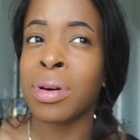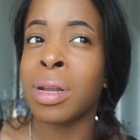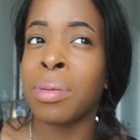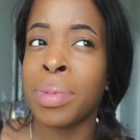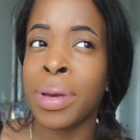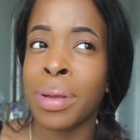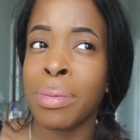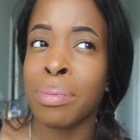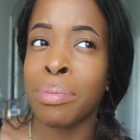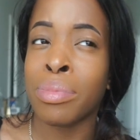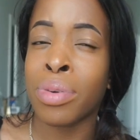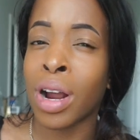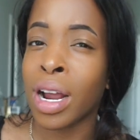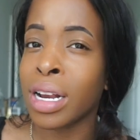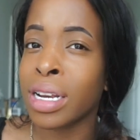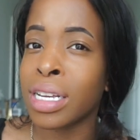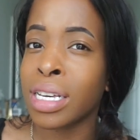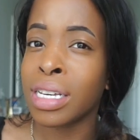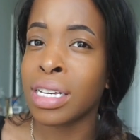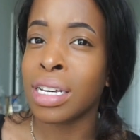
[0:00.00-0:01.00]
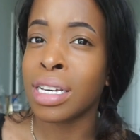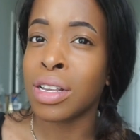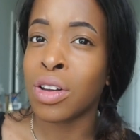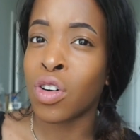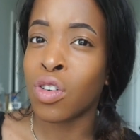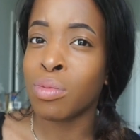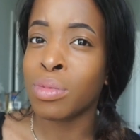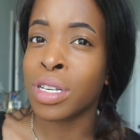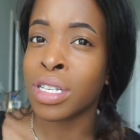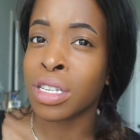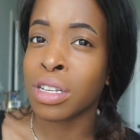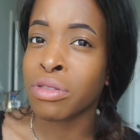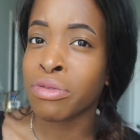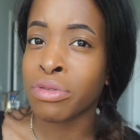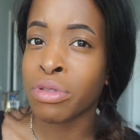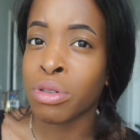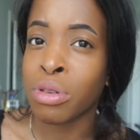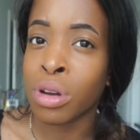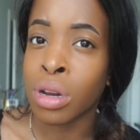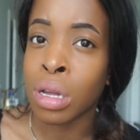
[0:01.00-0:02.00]
would have been pregnant and homeless in
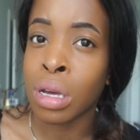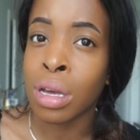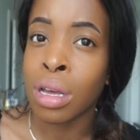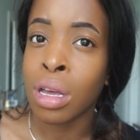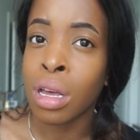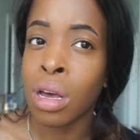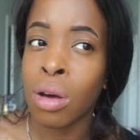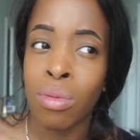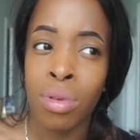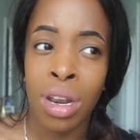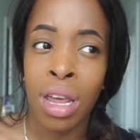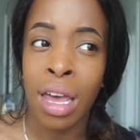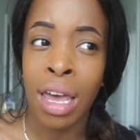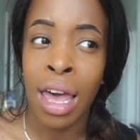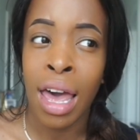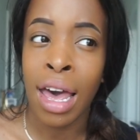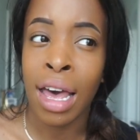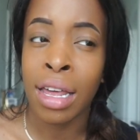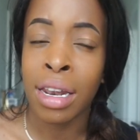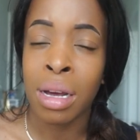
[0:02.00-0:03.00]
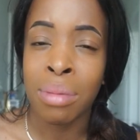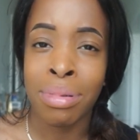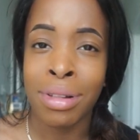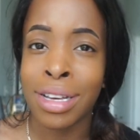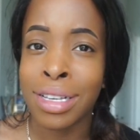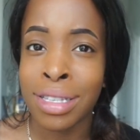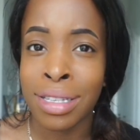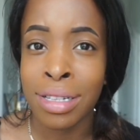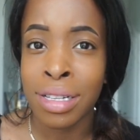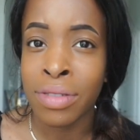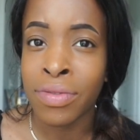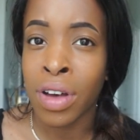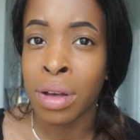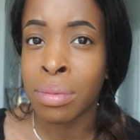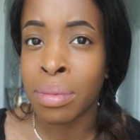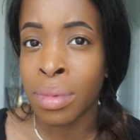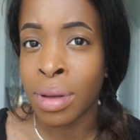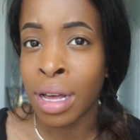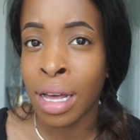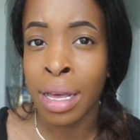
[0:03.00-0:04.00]
Florida when I had a place to live
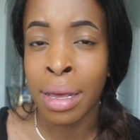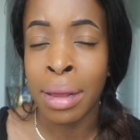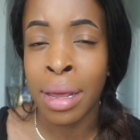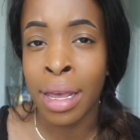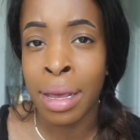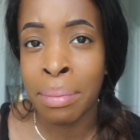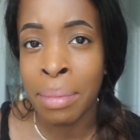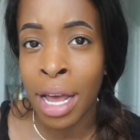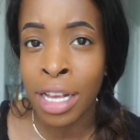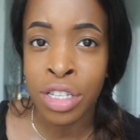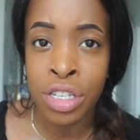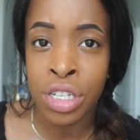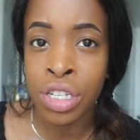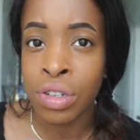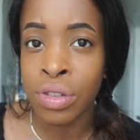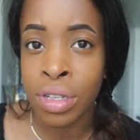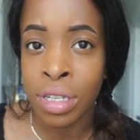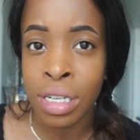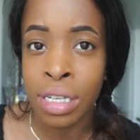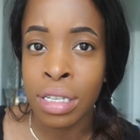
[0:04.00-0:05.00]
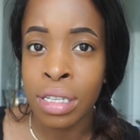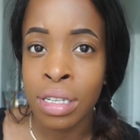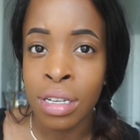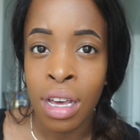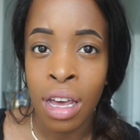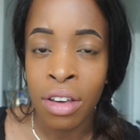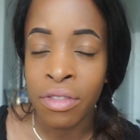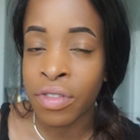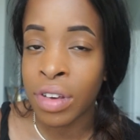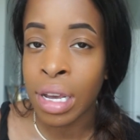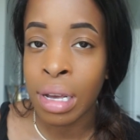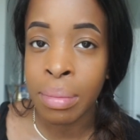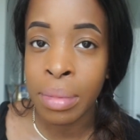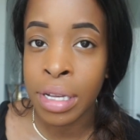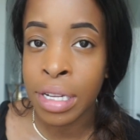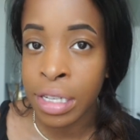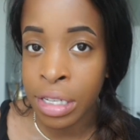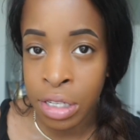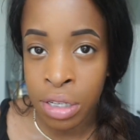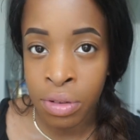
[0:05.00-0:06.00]
up in Massachusetts,
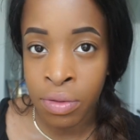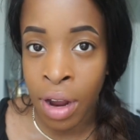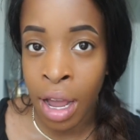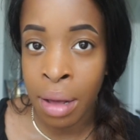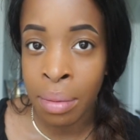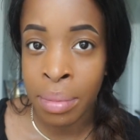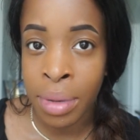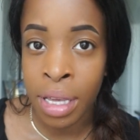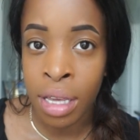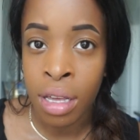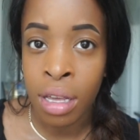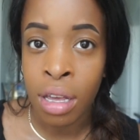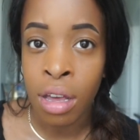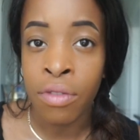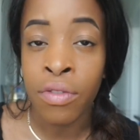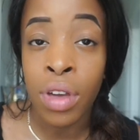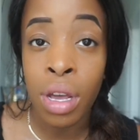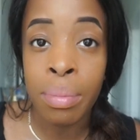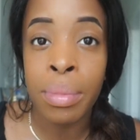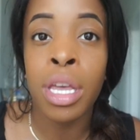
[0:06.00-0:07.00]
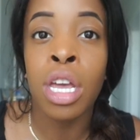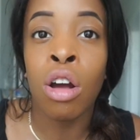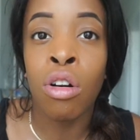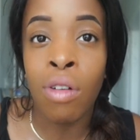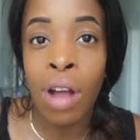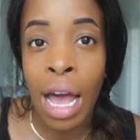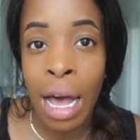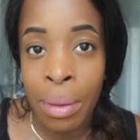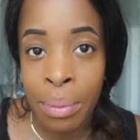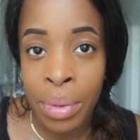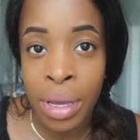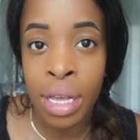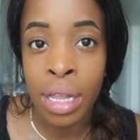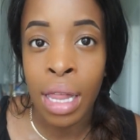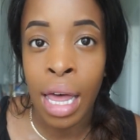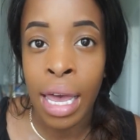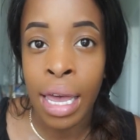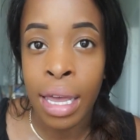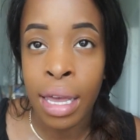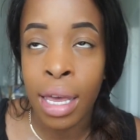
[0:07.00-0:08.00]
family to surround me, family around me,
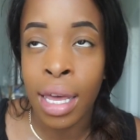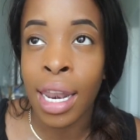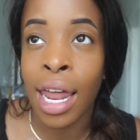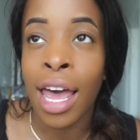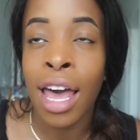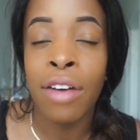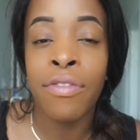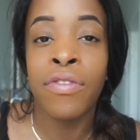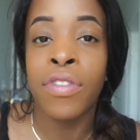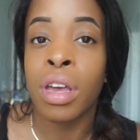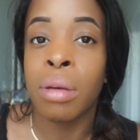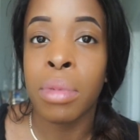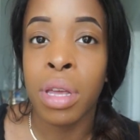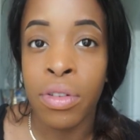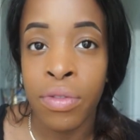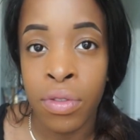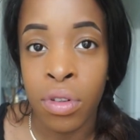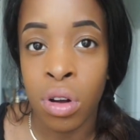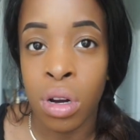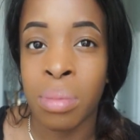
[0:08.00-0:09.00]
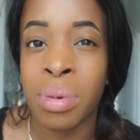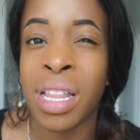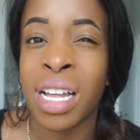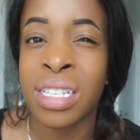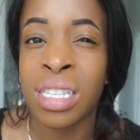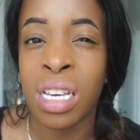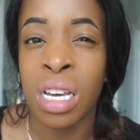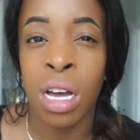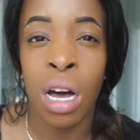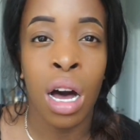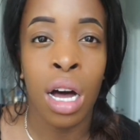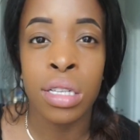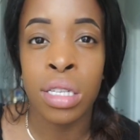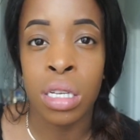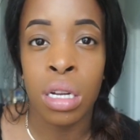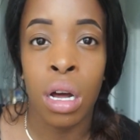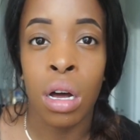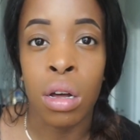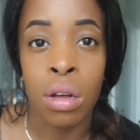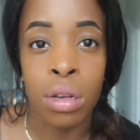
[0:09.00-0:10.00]
like, and I have family in Florida, but that's like aunts
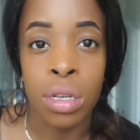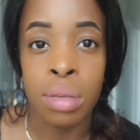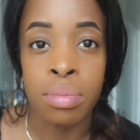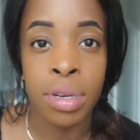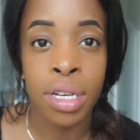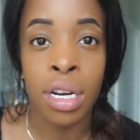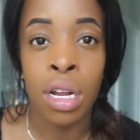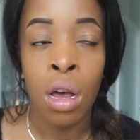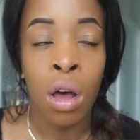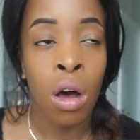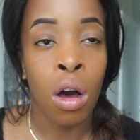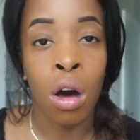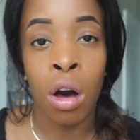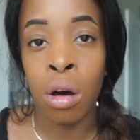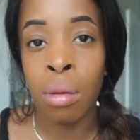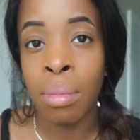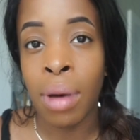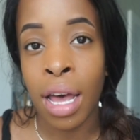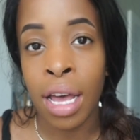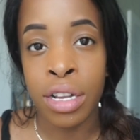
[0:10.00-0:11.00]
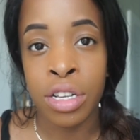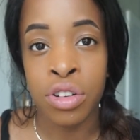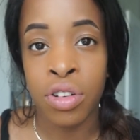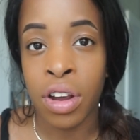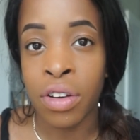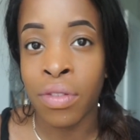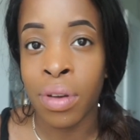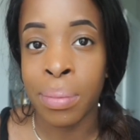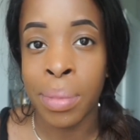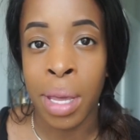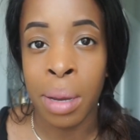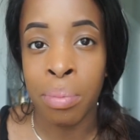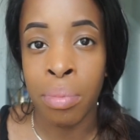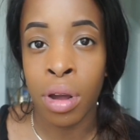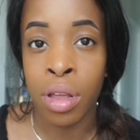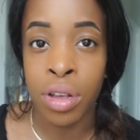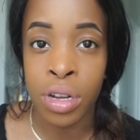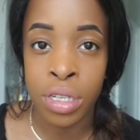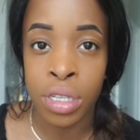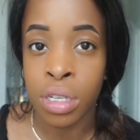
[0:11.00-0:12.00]
and uncles, but all my direct family, like
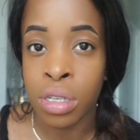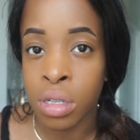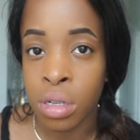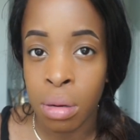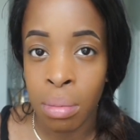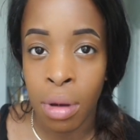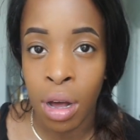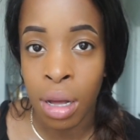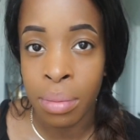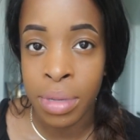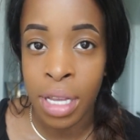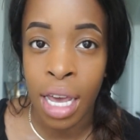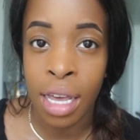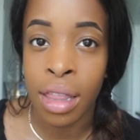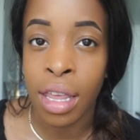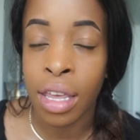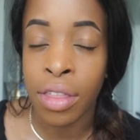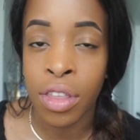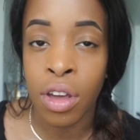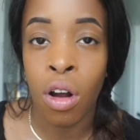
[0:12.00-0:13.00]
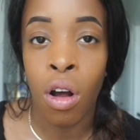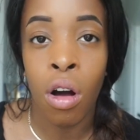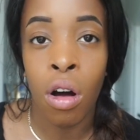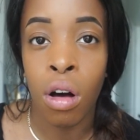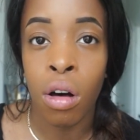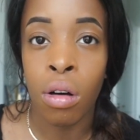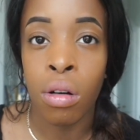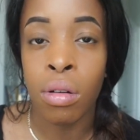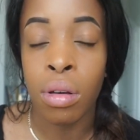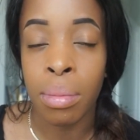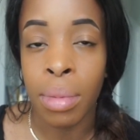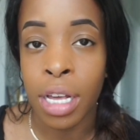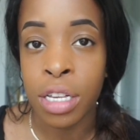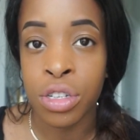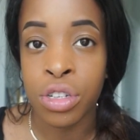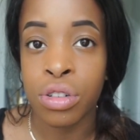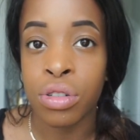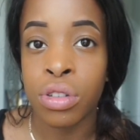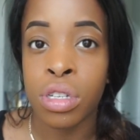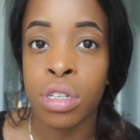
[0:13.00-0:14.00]
brother, sister, mom, dad, like they're all in
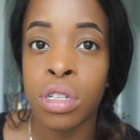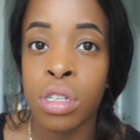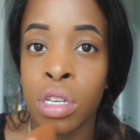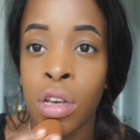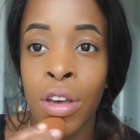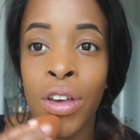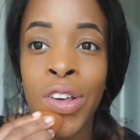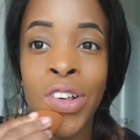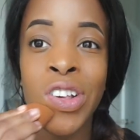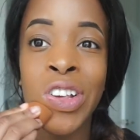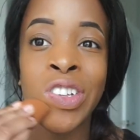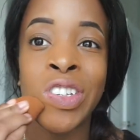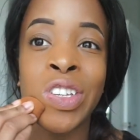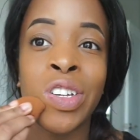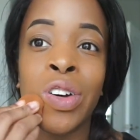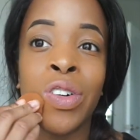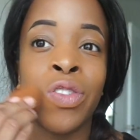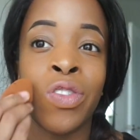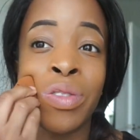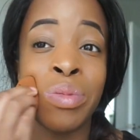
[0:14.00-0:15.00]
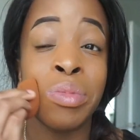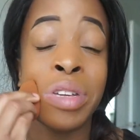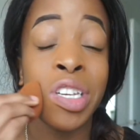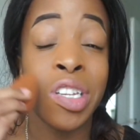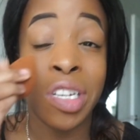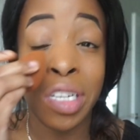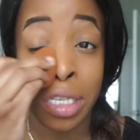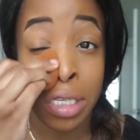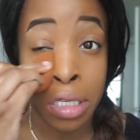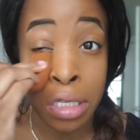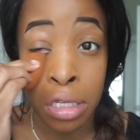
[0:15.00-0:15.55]
Massachusetts. So for me to